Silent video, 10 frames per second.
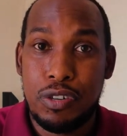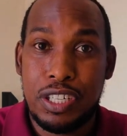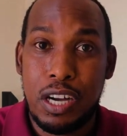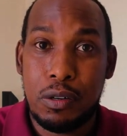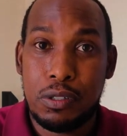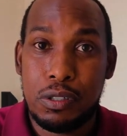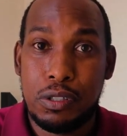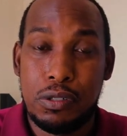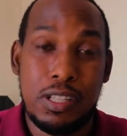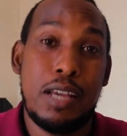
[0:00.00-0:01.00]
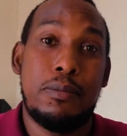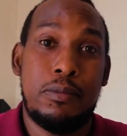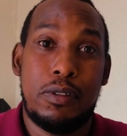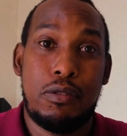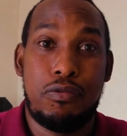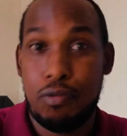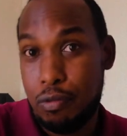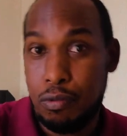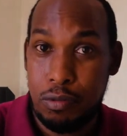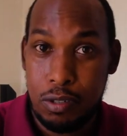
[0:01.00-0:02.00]
to reach out to them
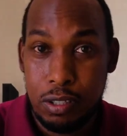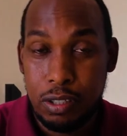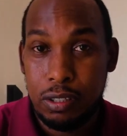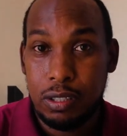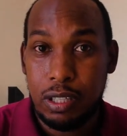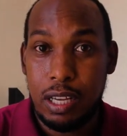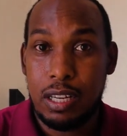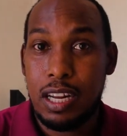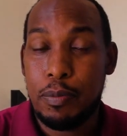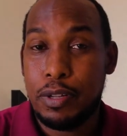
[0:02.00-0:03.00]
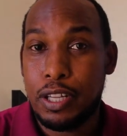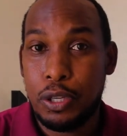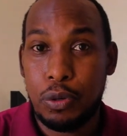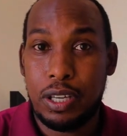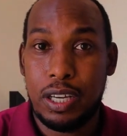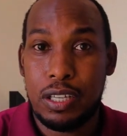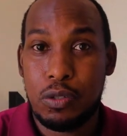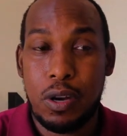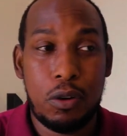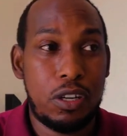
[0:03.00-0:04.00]
through ended up in the UK.